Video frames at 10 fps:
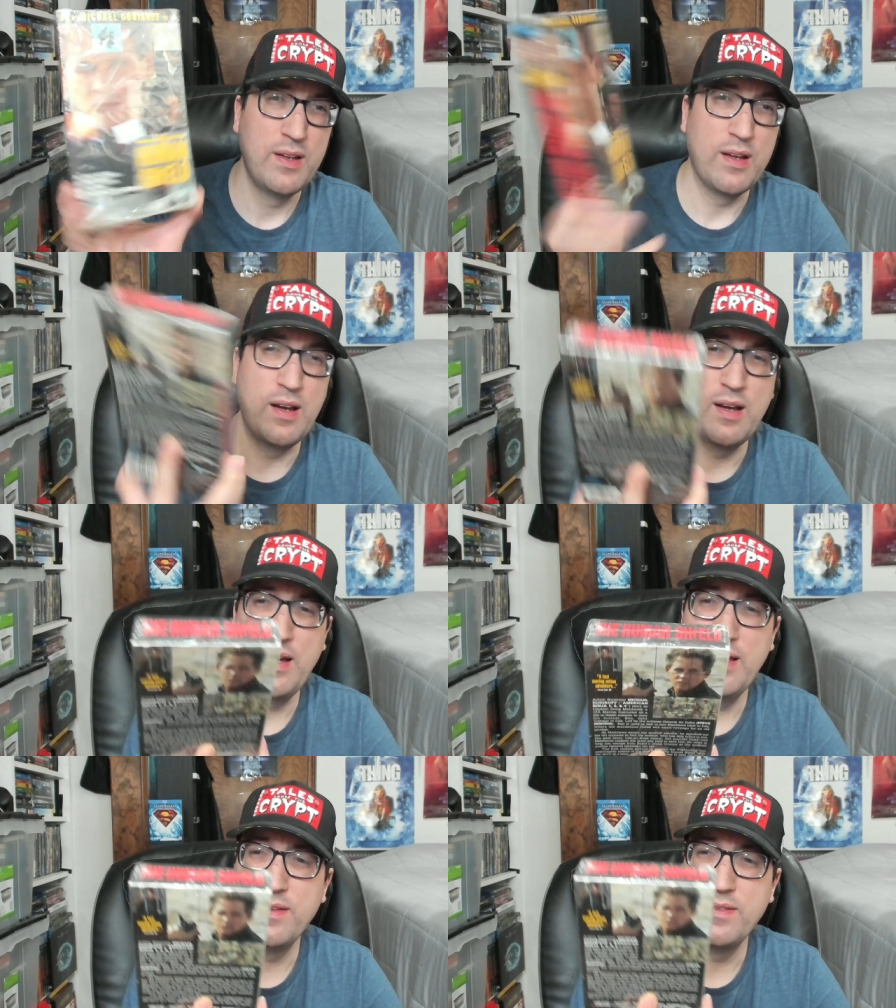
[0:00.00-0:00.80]

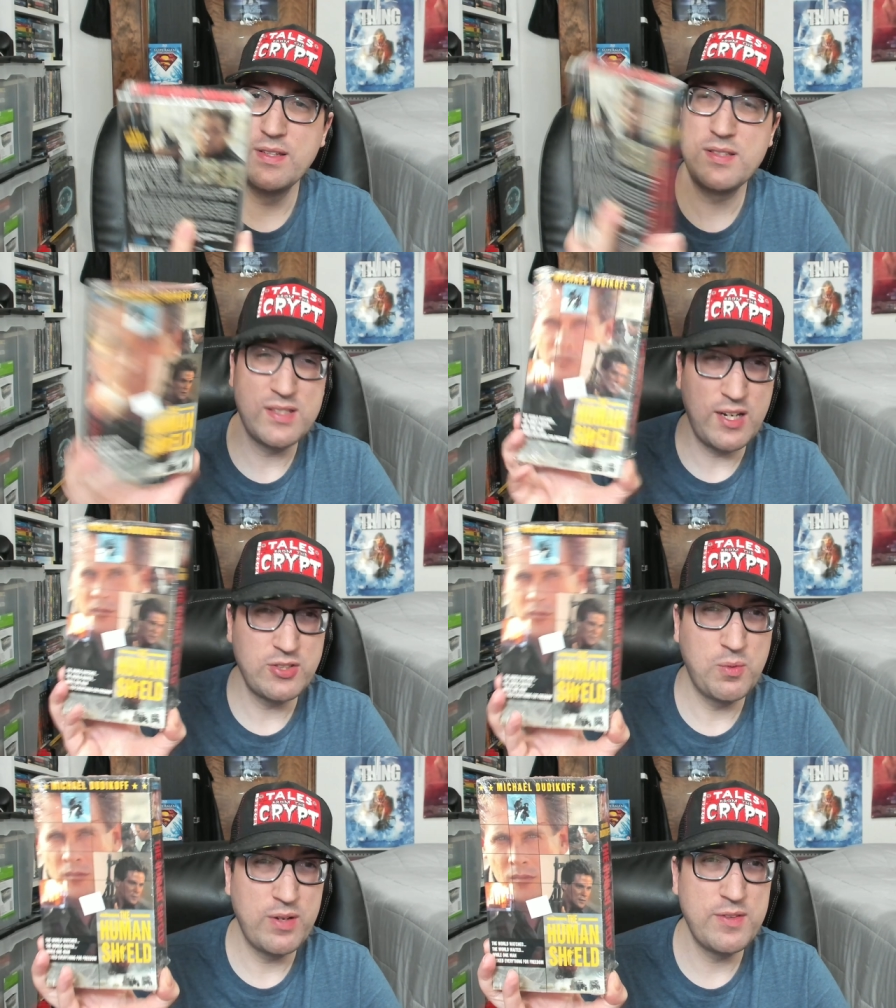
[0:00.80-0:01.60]
This is
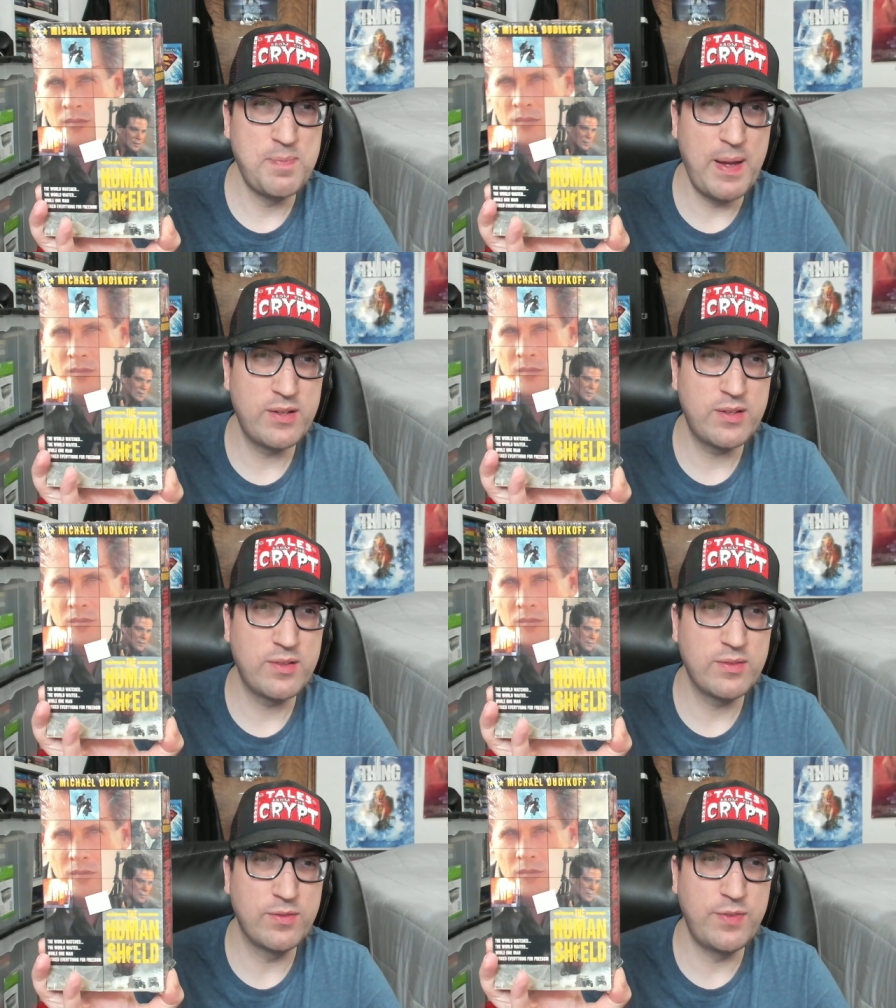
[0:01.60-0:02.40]
actually one of his
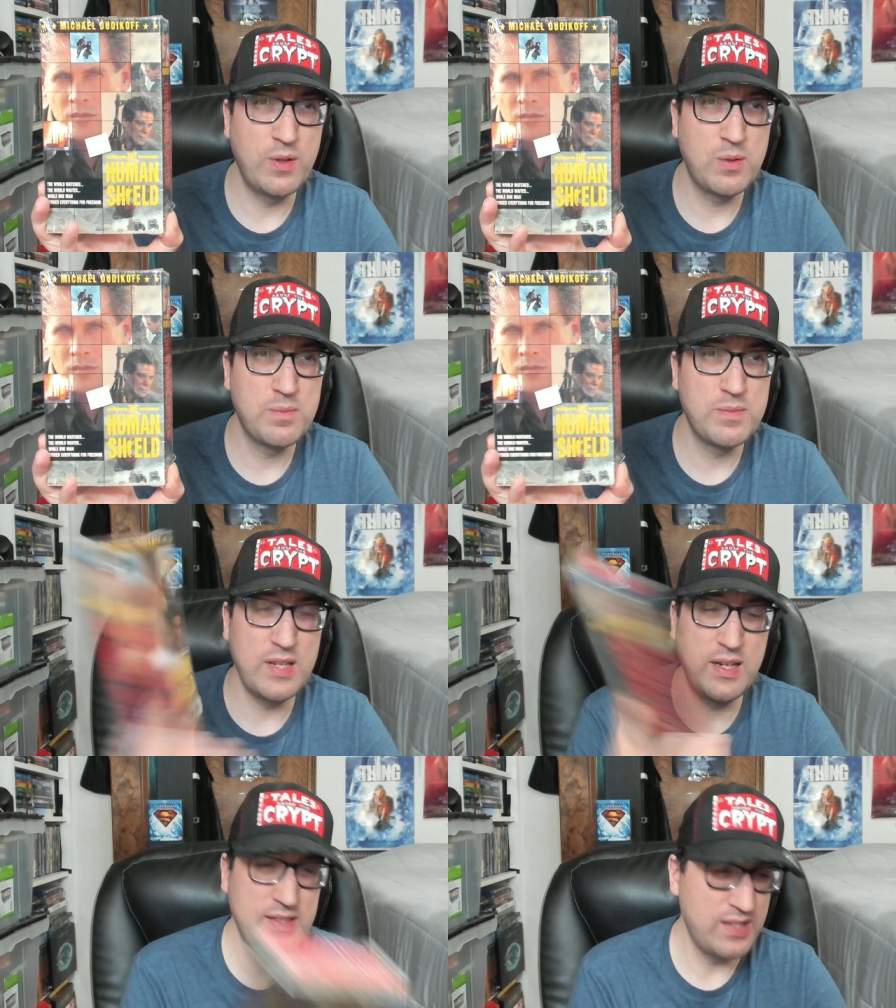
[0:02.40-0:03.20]
better films,
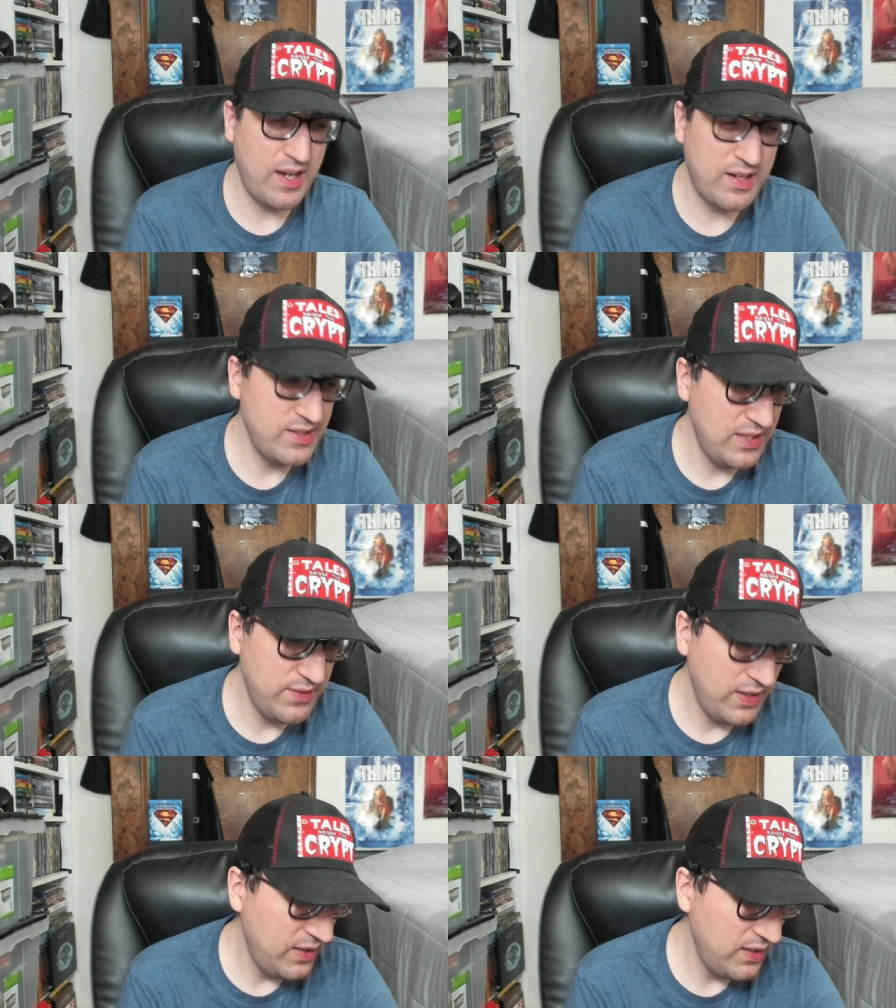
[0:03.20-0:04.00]
and it's not on
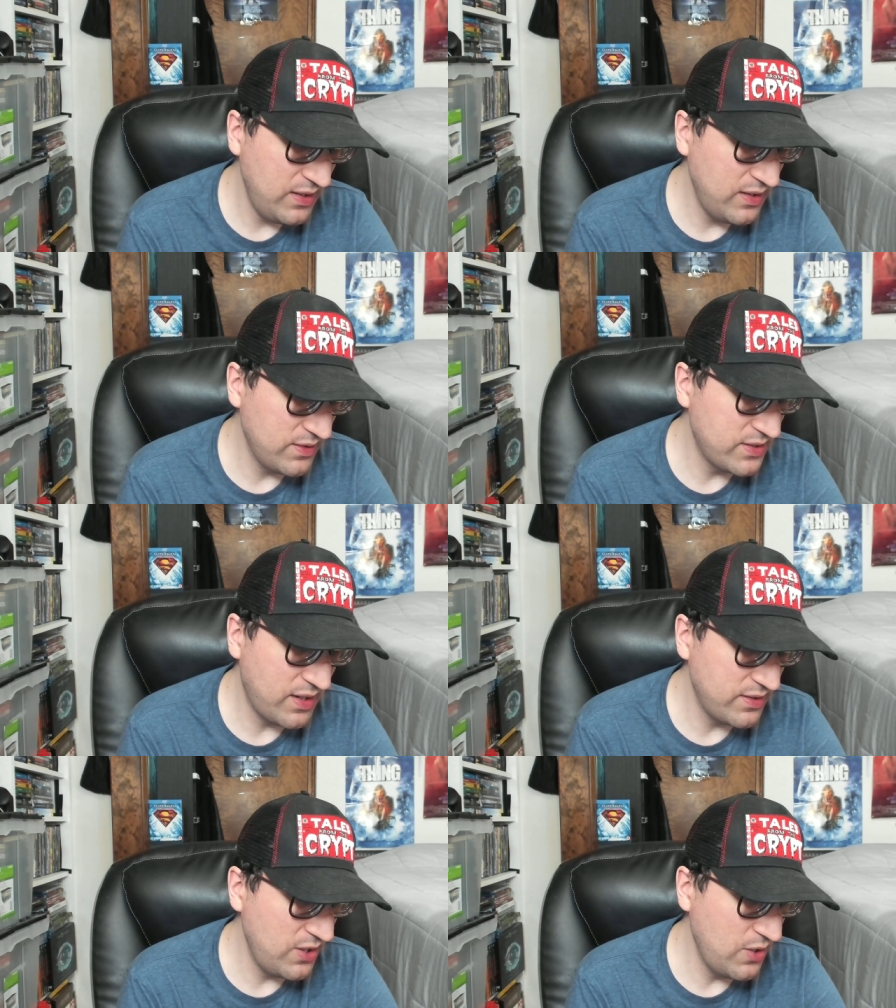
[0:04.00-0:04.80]
DVD, at least
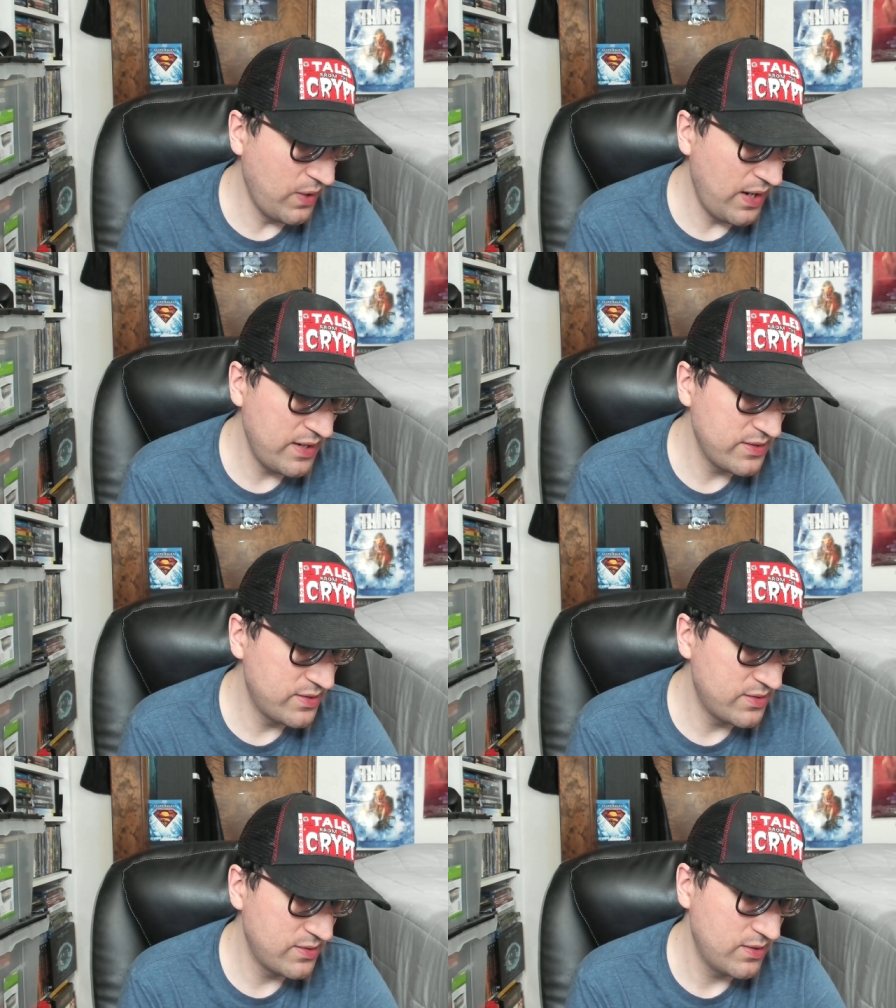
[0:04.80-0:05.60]
not in the
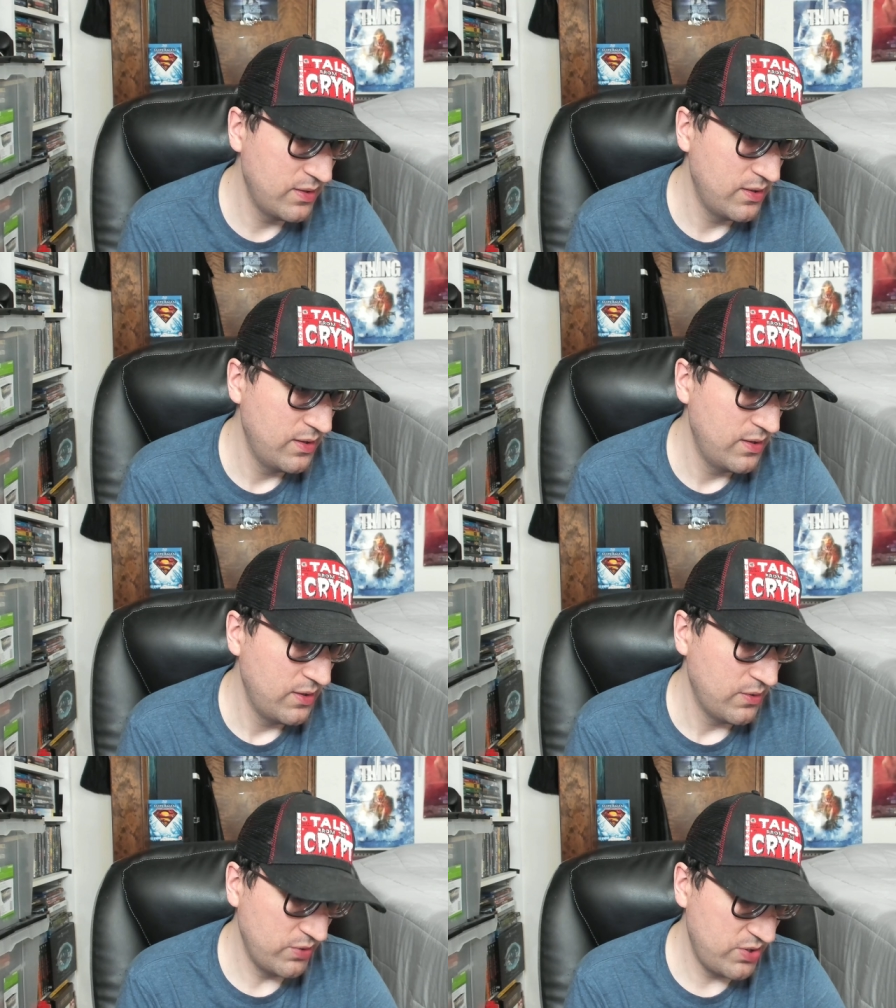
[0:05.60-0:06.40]
US,
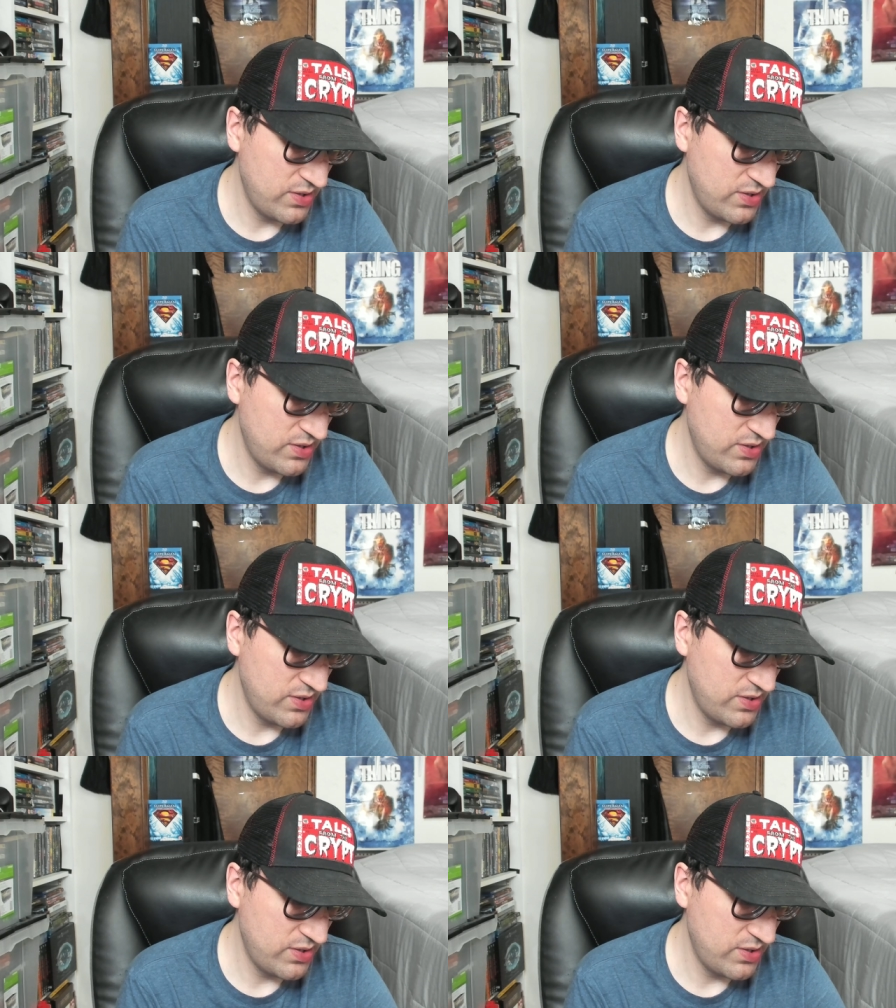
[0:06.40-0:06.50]
which